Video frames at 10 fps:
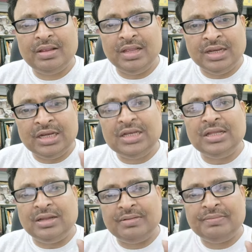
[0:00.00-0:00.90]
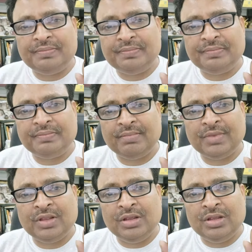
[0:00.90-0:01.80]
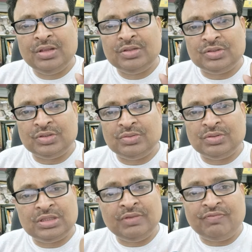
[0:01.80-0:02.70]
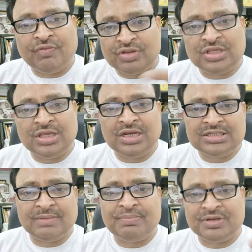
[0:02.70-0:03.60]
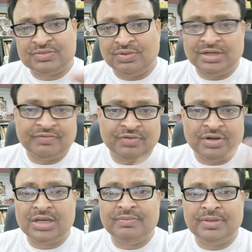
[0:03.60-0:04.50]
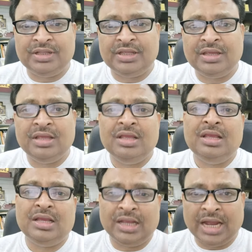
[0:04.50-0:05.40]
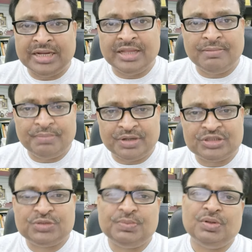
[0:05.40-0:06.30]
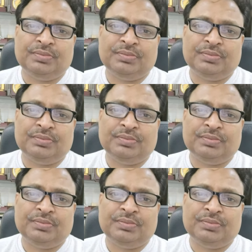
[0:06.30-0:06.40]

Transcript: in India? So the 4 theories of press will definitely be the guiding principle.